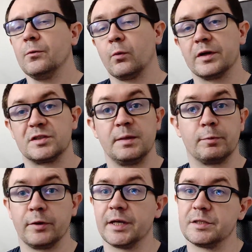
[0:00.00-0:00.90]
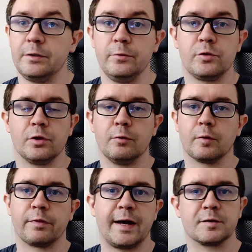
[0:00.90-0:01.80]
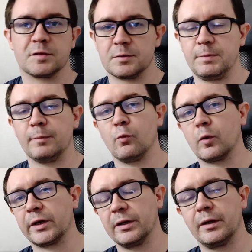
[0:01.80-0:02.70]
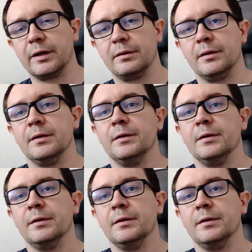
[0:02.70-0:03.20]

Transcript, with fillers: whereas deep learning is huge, you know, with thousands of people working on it.